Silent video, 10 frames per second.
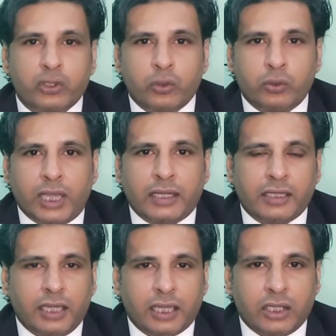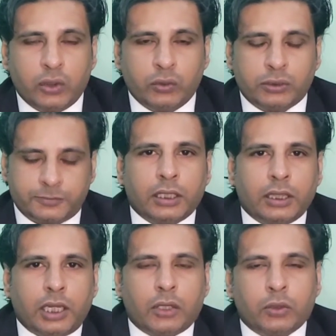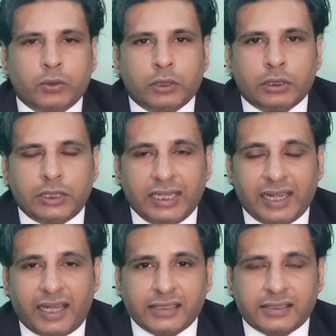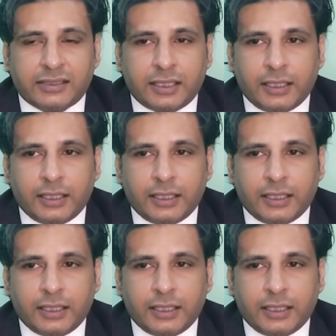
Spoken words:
to that accused. Now the last